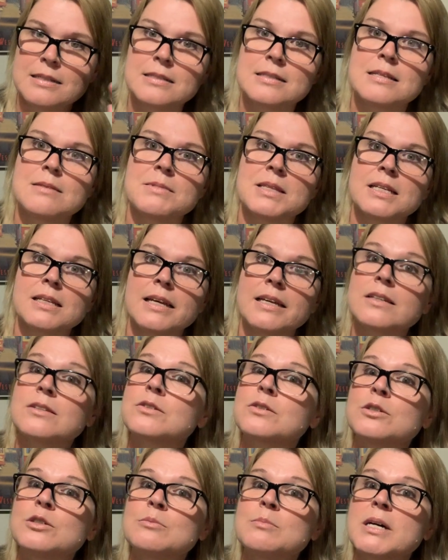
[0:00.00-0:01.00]
something like
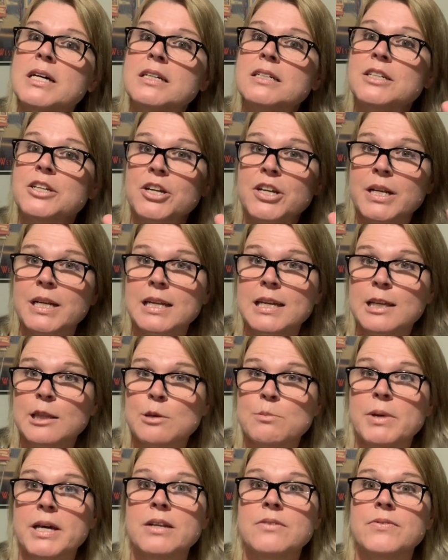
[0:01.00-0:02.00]
lucuma, you're gonna get
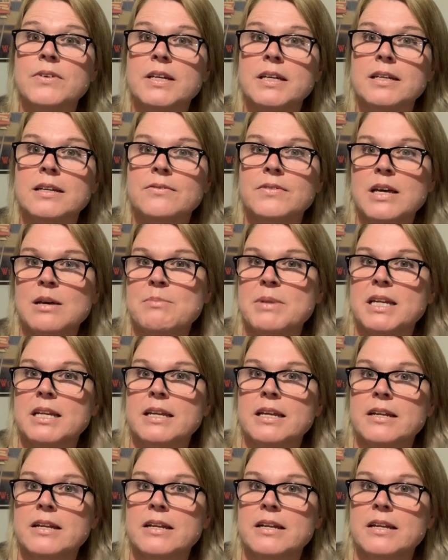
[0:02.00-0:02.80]
the benefit of that beta